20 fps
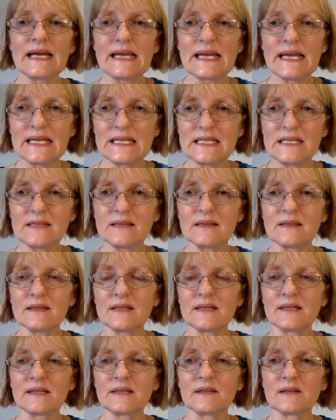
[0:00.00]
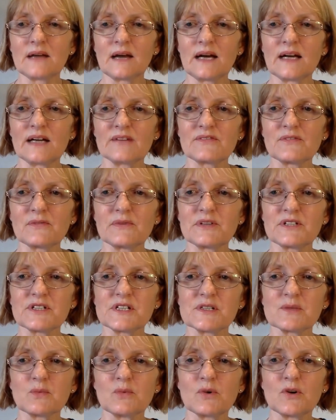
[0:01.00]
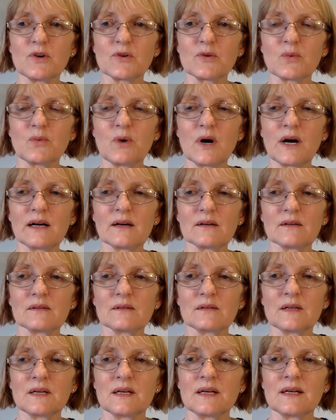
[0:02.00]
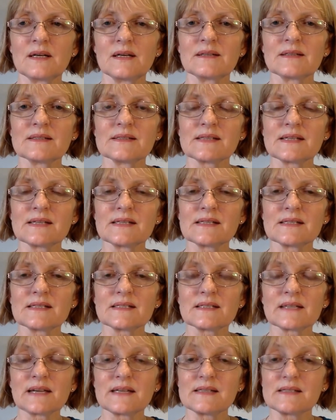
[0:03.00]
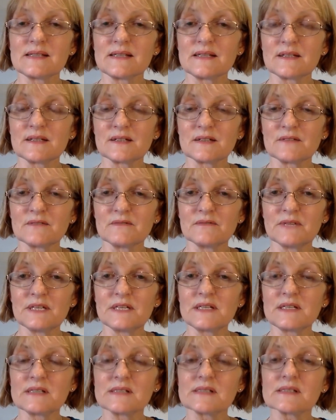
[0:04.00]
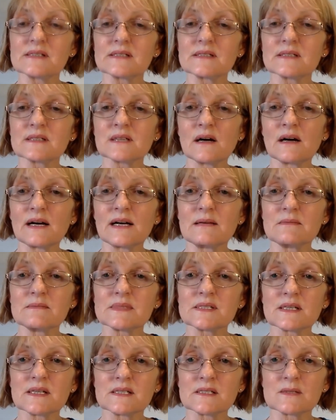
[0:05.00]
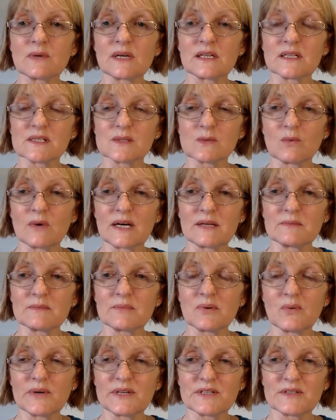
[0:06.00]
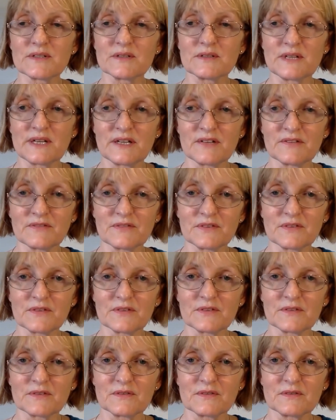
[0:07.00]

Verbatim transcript: Anything in life which is worthwhile necessitates inconvenience at times as well as one pointed effort.